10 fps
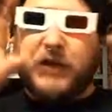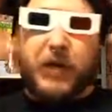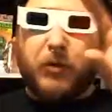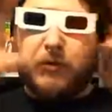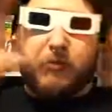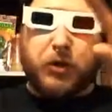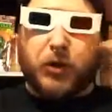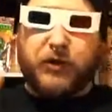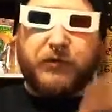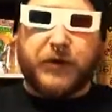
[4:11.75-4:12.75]
double
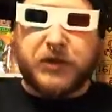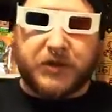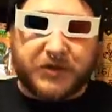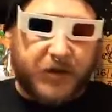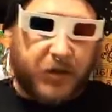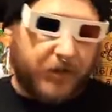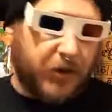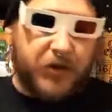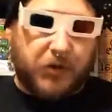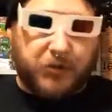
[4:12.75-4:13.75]
blurred vision is going
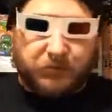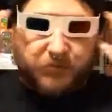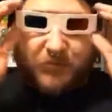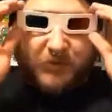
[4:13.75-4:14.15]
on, or,